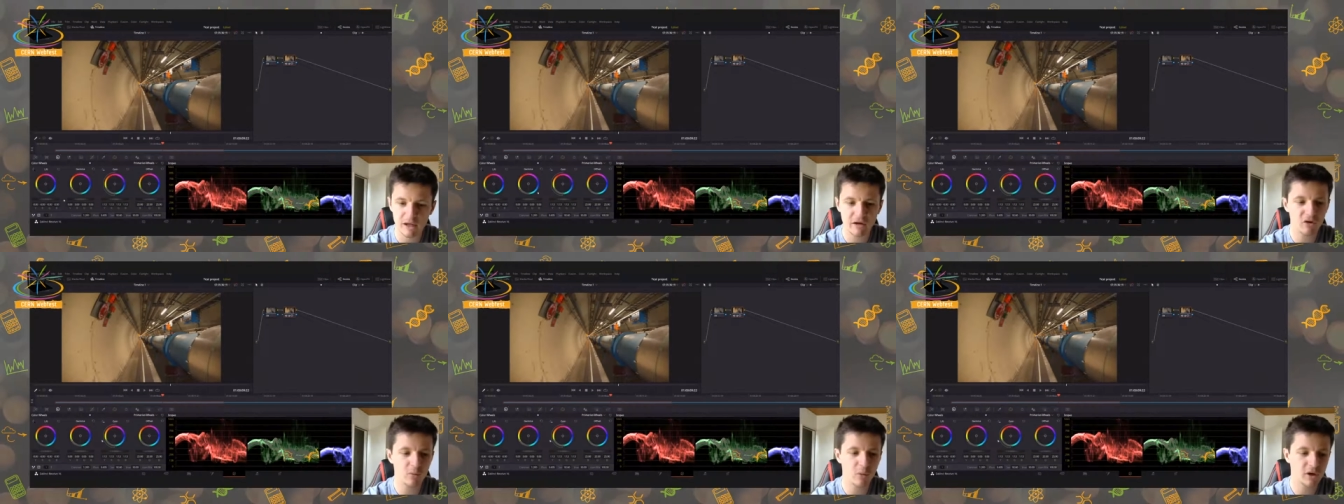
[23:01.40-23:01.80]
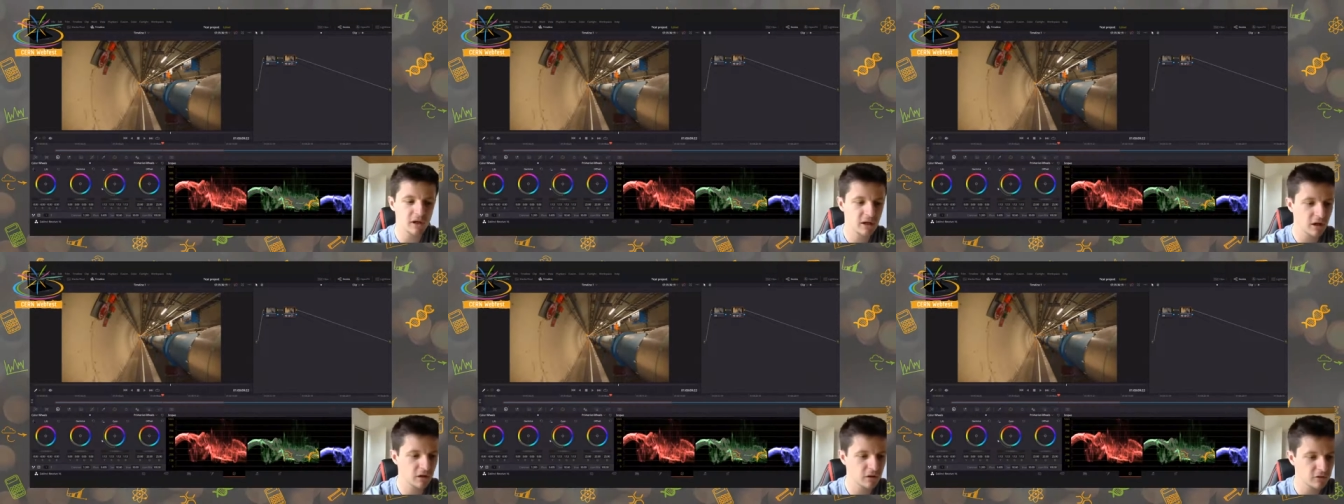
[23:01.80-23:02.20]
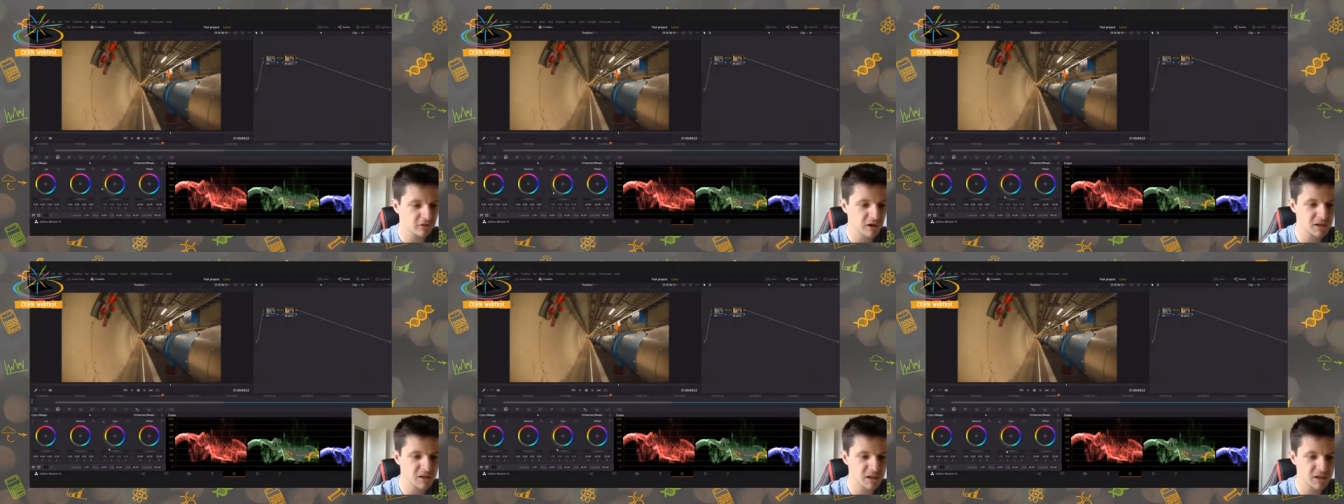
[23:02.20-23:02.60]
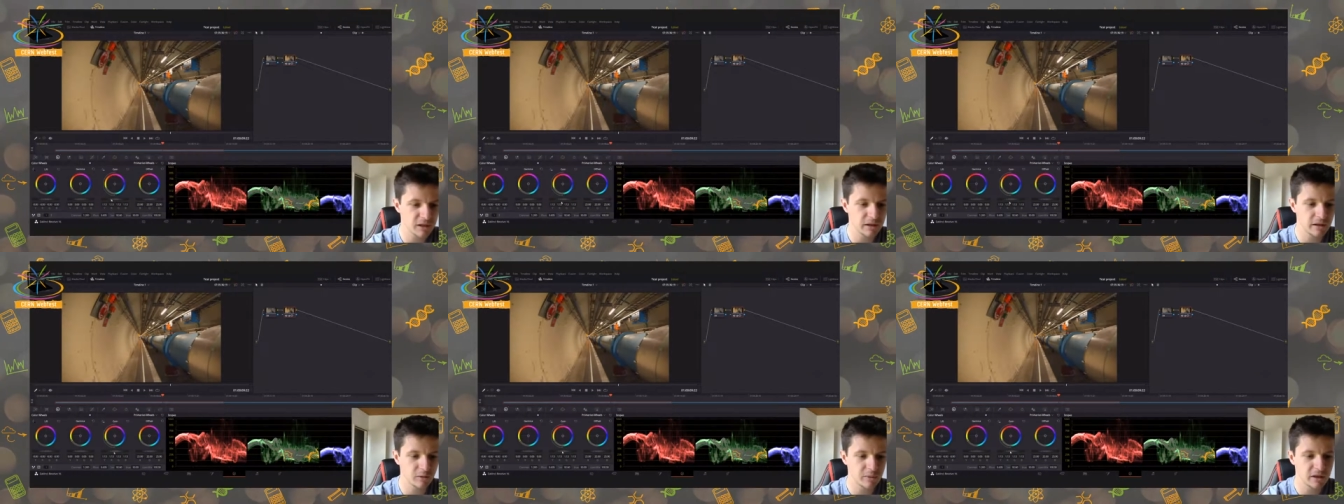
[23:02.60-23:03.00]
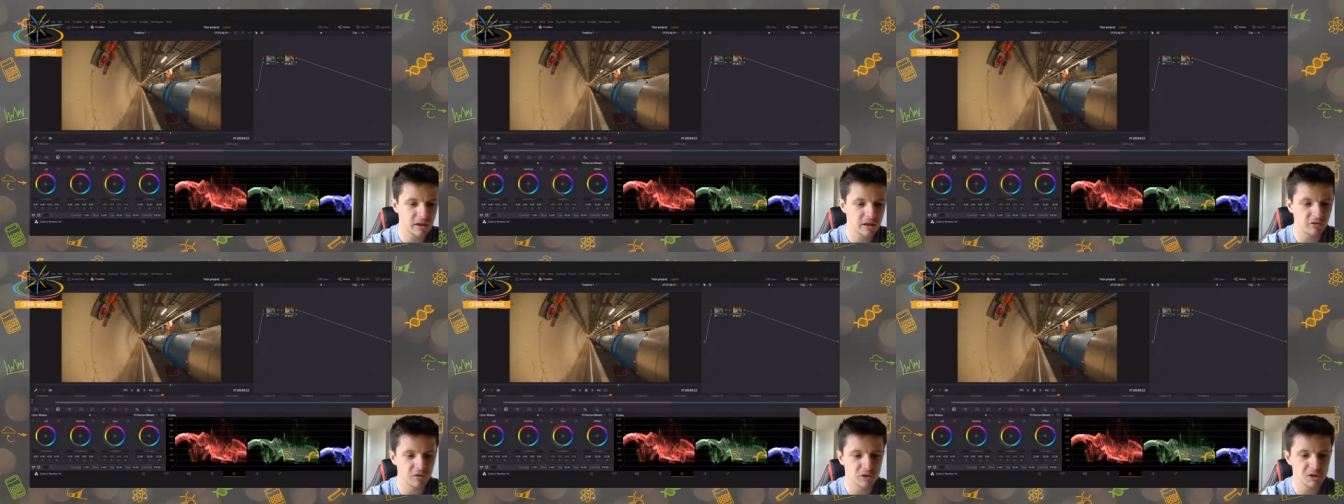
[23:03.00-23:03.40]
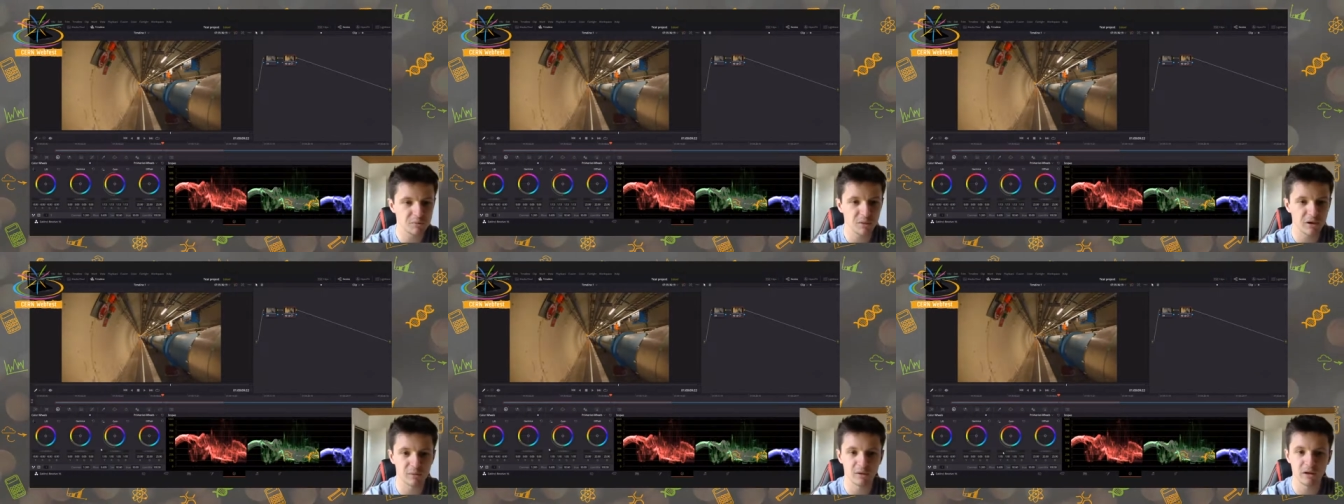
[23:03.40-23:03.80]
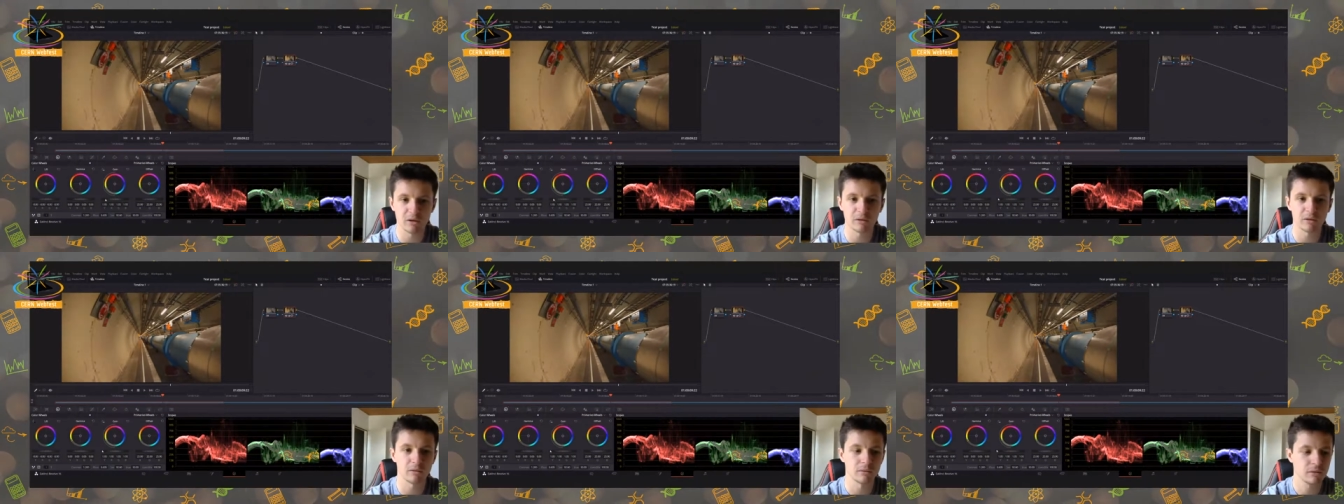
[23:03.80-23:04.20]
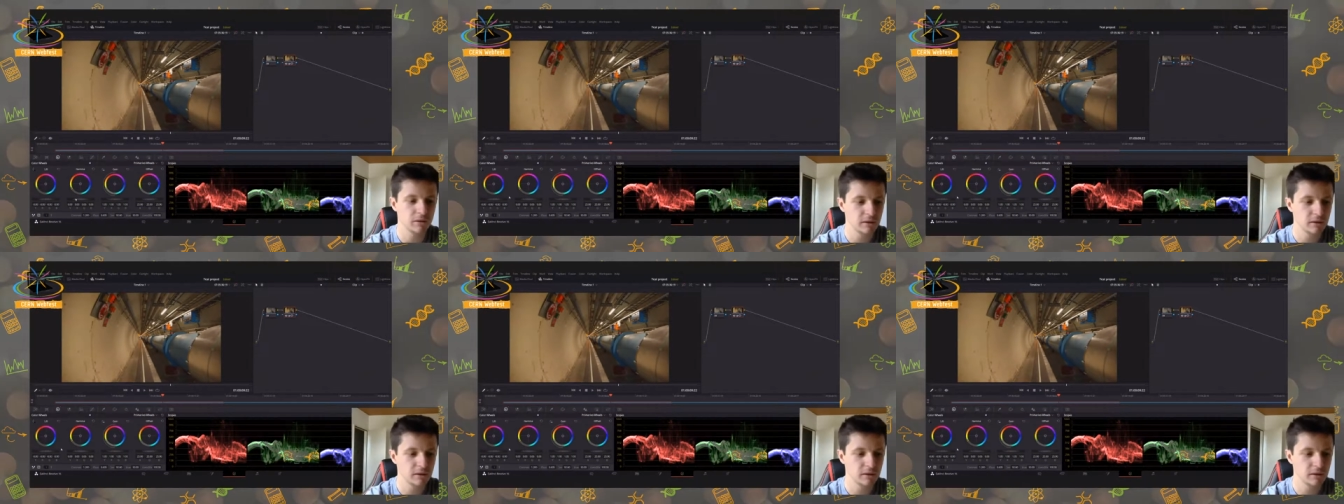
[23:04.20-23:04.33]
everybody kind of does this a little bit, even just by being on,